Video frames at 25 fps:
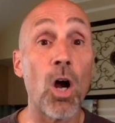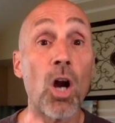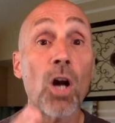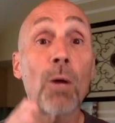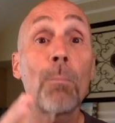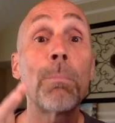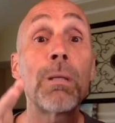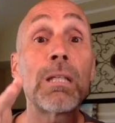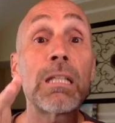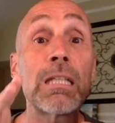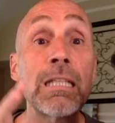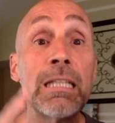Our
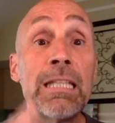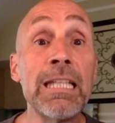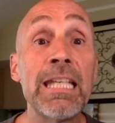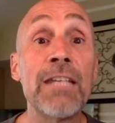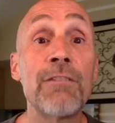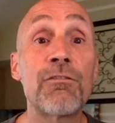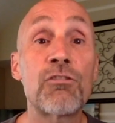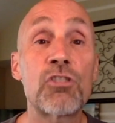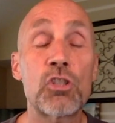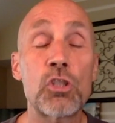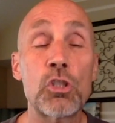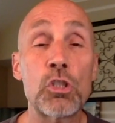
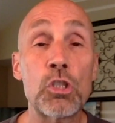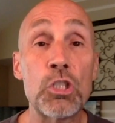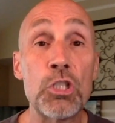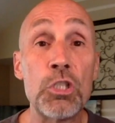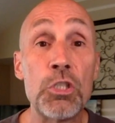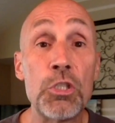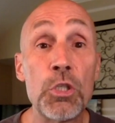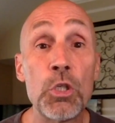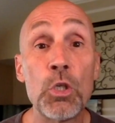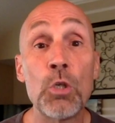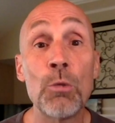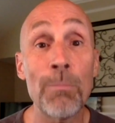beliefs
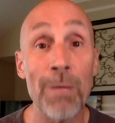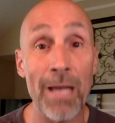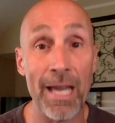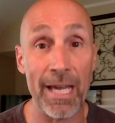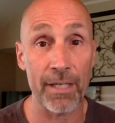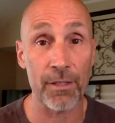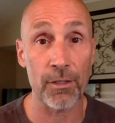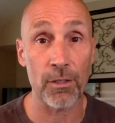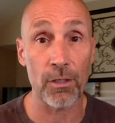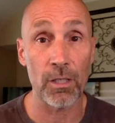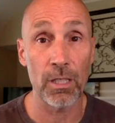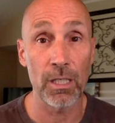do
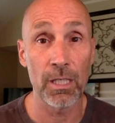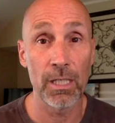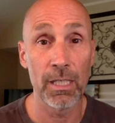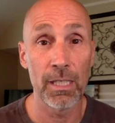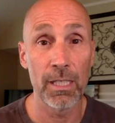matter.